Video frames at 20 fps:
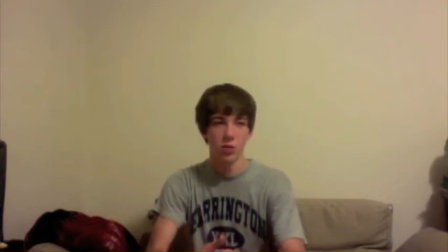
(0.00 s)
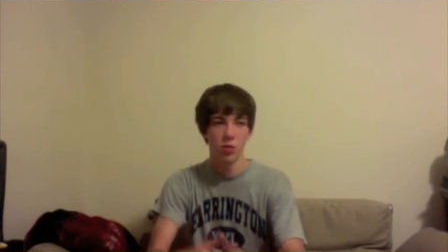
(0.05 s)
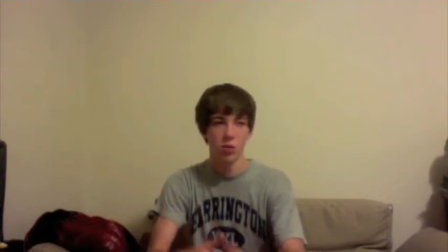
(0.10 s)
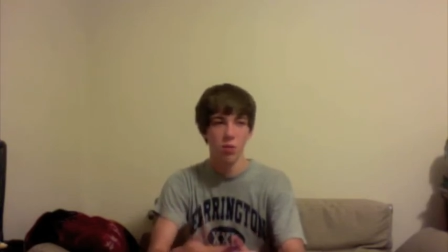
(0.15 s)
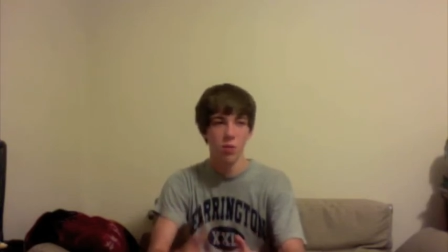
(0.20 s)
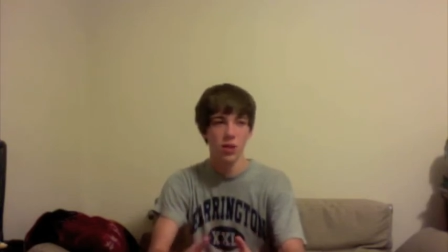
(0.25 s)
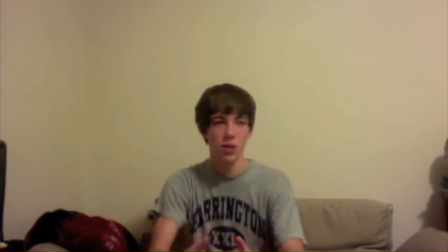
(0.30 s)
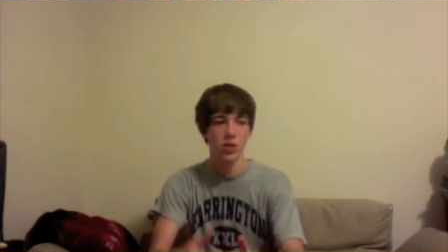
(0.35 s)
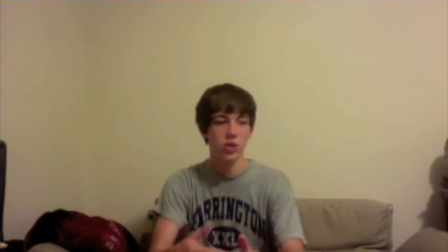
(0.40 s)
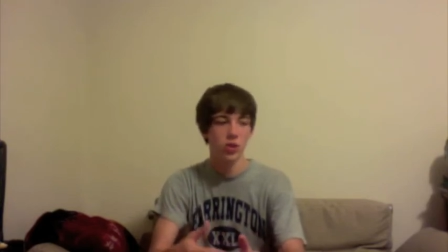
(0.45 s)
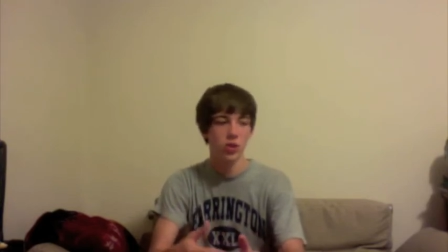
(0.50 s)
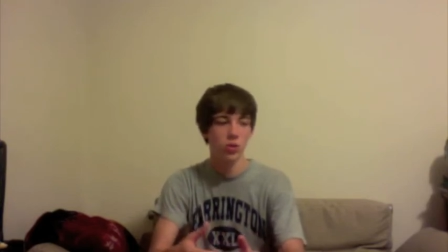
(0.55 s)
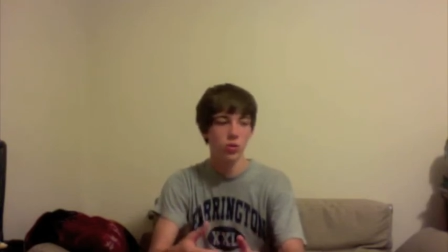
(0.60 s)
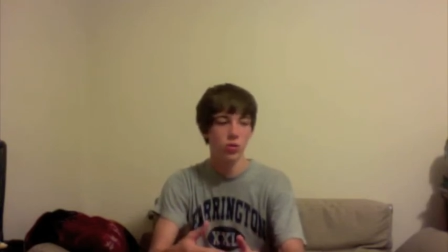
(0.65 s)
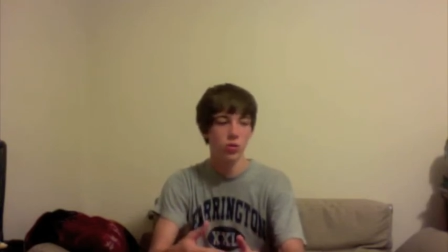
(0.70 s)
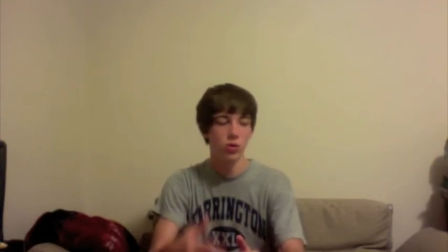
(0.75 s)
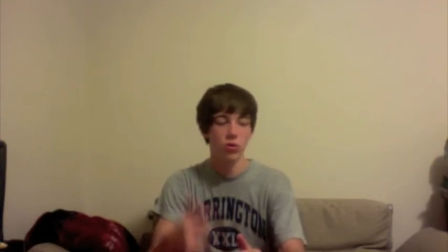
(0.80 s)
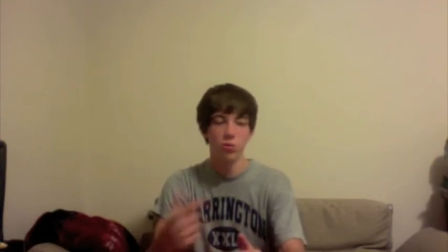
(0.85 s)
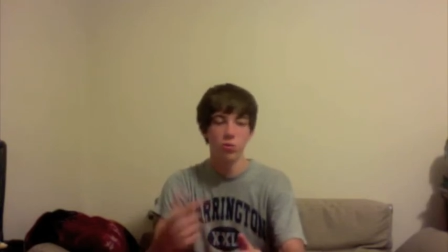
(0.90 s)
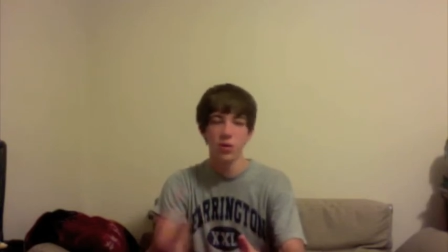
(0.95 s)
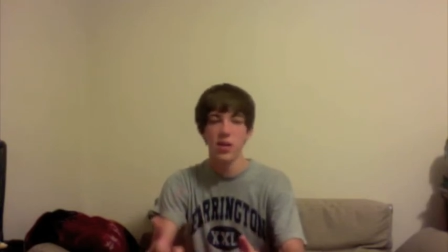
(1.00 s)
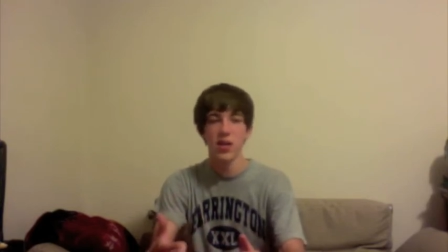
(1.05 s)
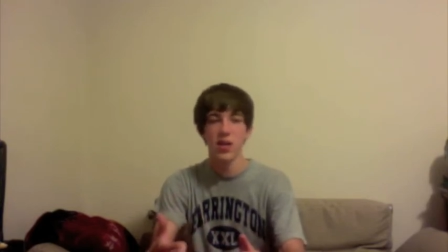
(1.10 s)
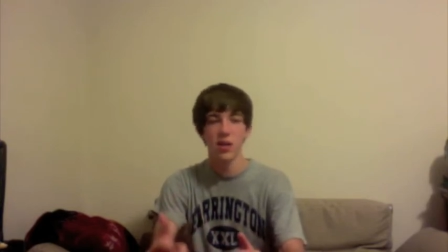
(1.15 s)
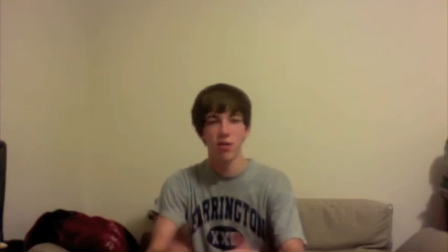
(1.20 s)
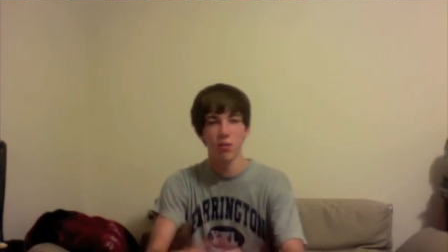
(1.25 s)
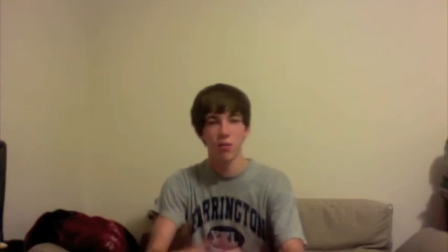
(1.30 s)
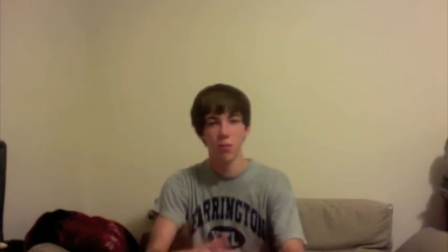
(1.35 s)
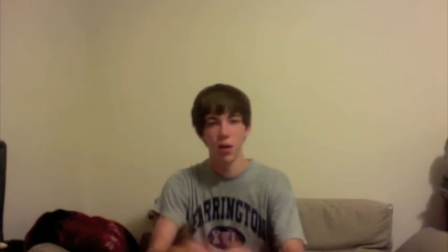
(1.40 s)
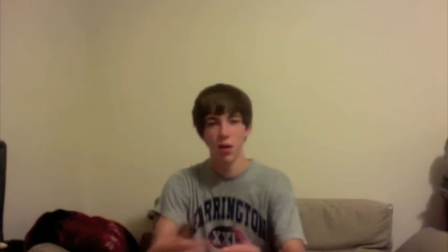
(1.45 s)
What makes you unique
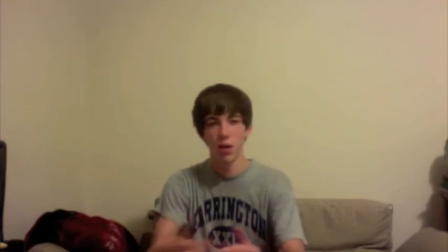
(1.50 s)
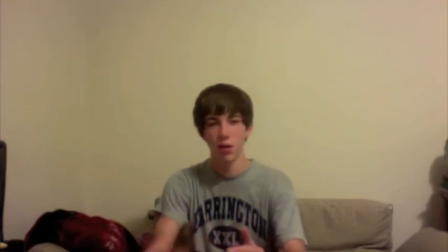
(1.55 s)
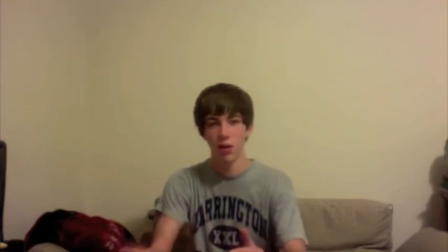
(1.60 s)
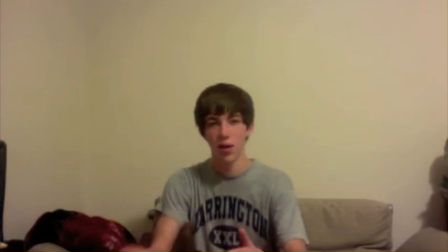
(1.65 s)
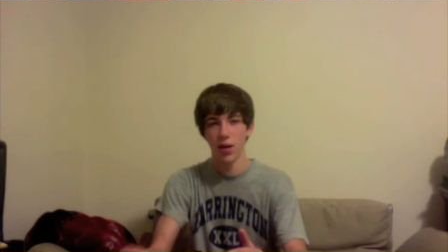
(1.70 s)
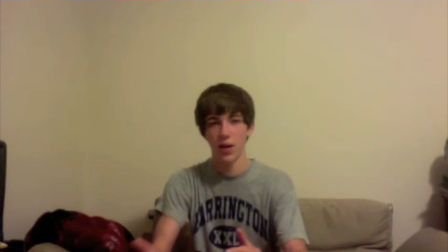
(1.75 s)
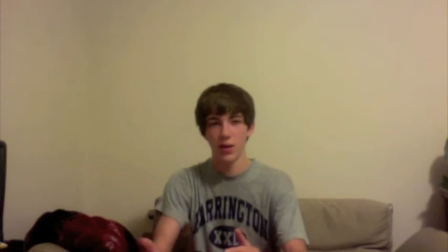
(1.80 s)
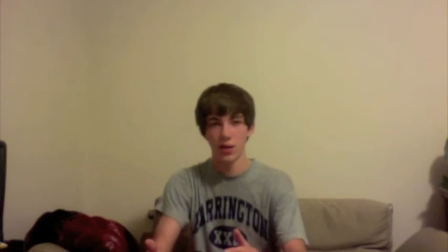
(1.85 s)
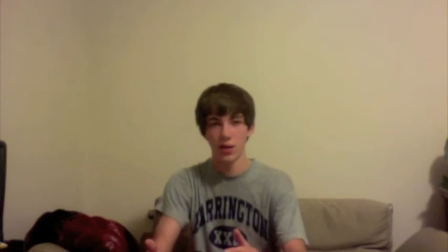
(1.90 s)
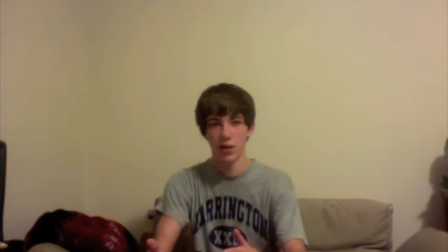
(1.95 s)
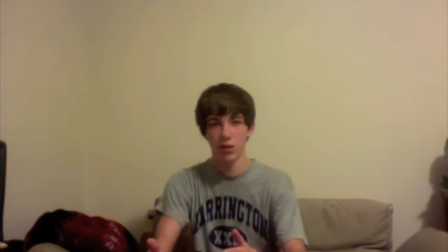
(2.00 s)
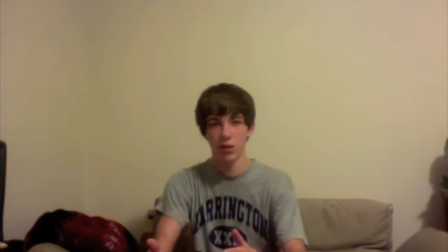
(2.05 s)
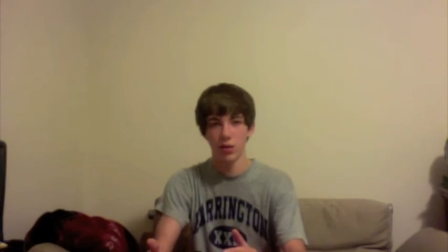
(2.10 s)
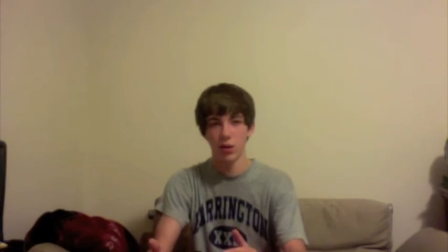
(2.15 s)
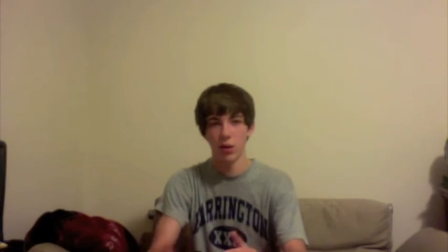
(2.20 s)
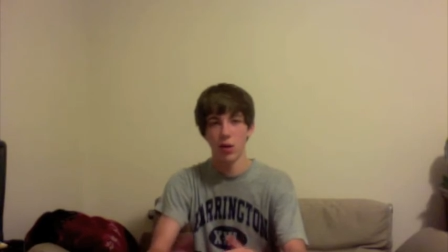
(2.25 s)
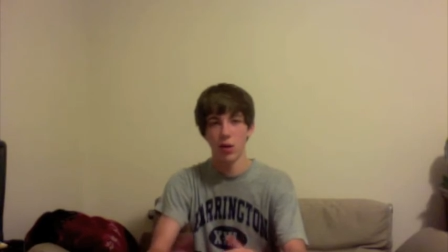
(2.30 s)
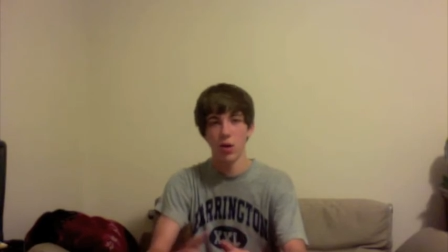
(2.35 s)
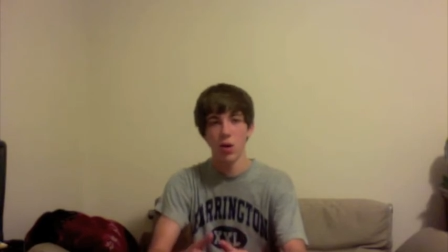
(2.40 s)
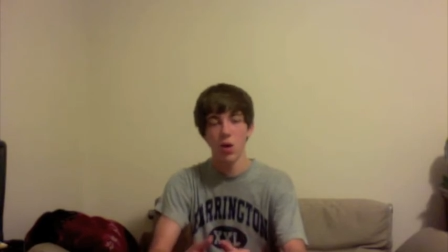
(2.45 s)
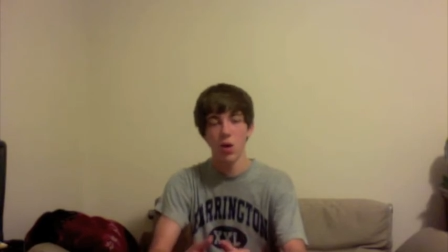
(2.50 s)
from the other guys out there?